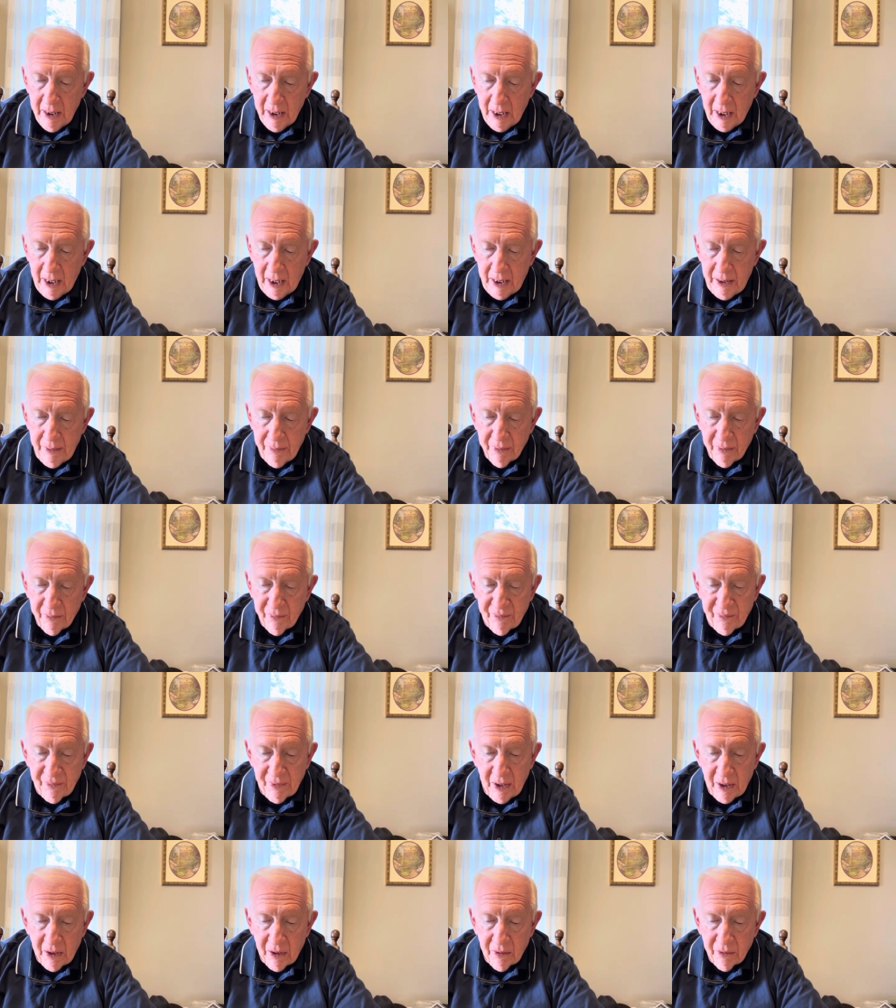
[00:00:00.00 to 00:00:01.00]
Abram
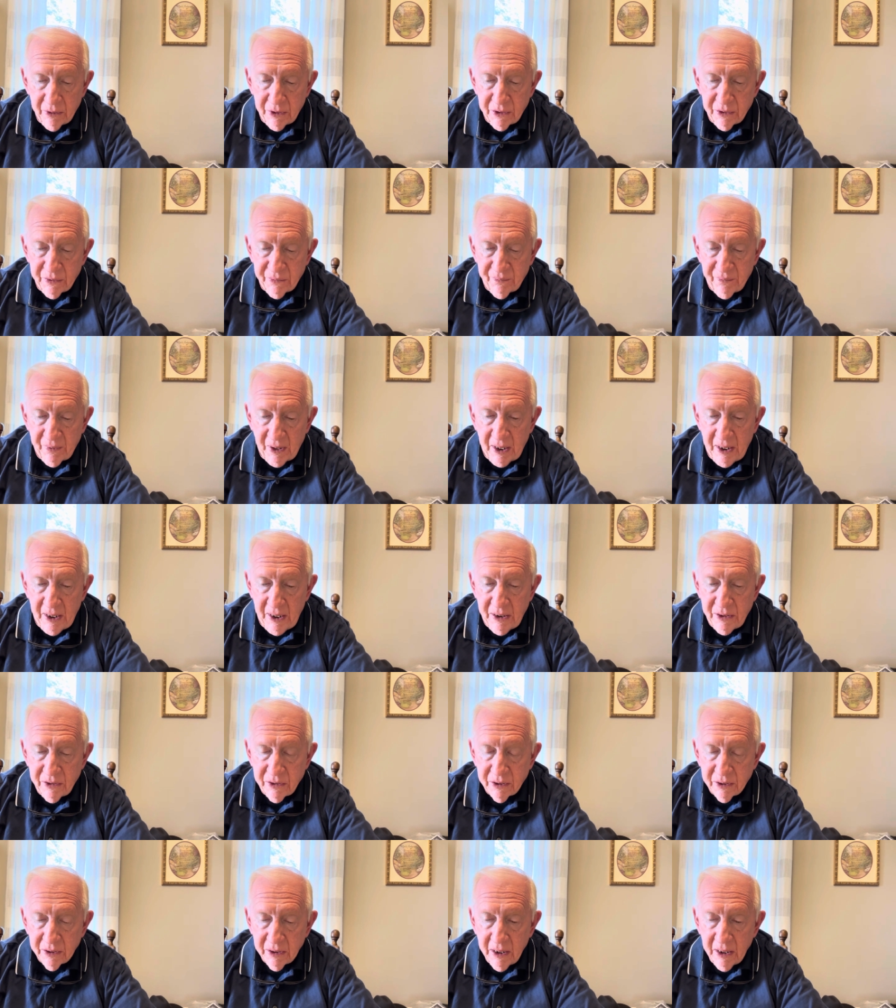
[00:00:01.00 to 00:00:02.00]
fell on his
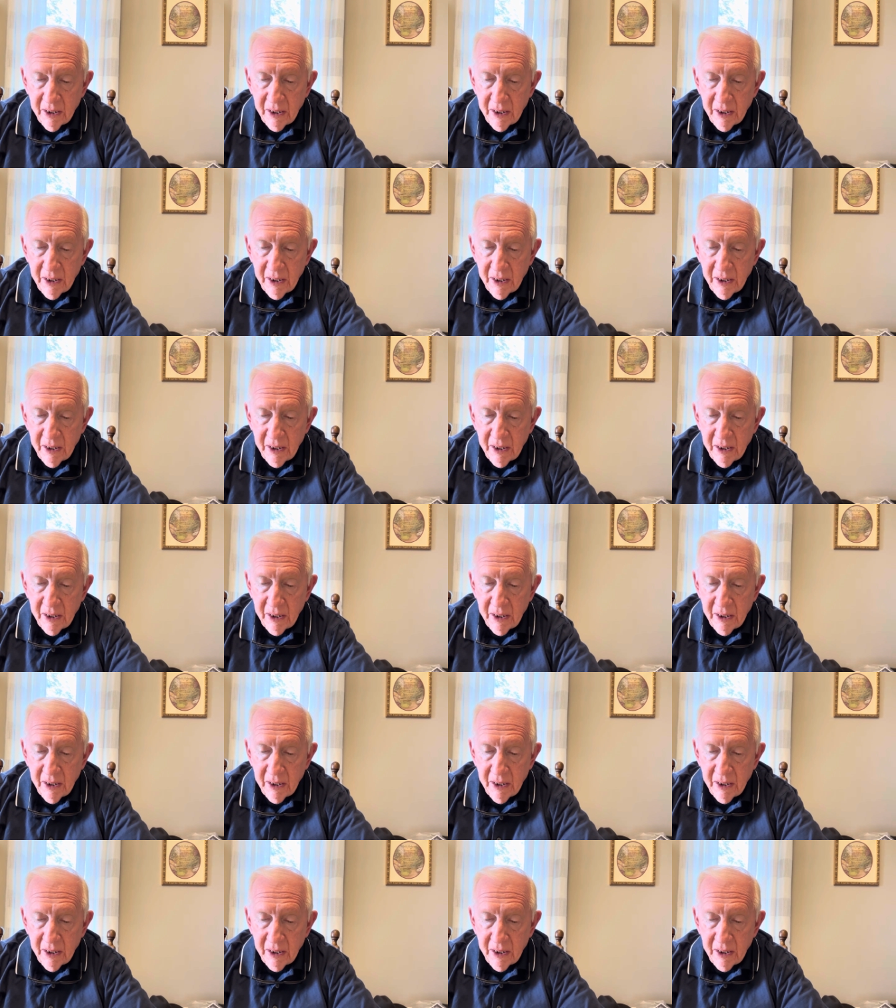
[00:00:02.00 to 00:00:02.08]
face,